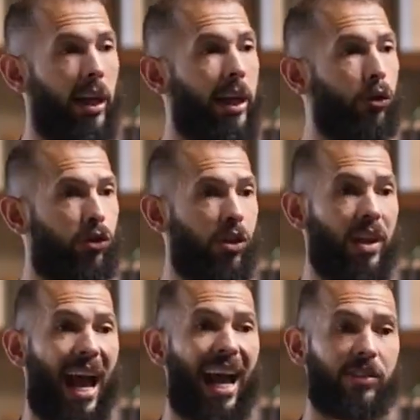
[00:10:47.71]
interested
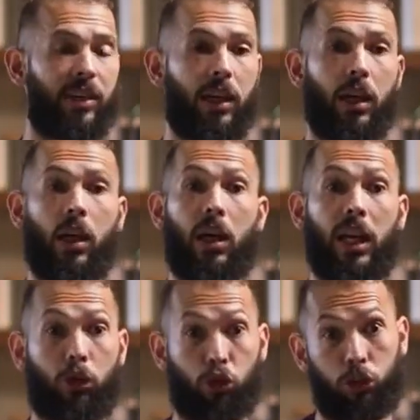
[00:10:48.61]
in asking
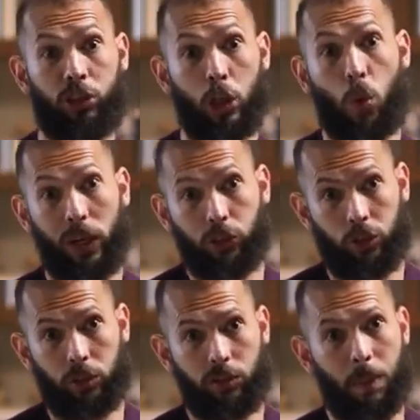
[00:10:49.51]
interesting
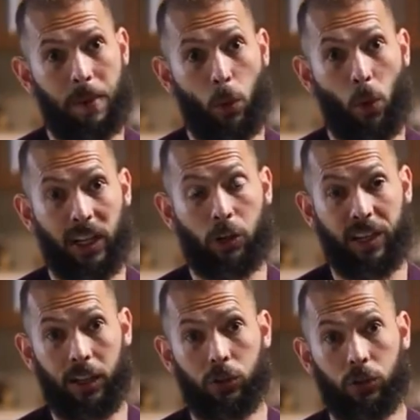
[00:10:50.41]
questions that people want to hear
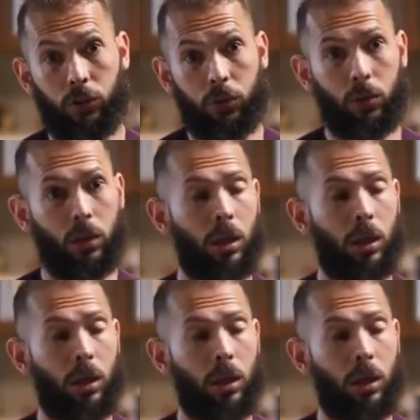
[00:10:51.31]
the answers to.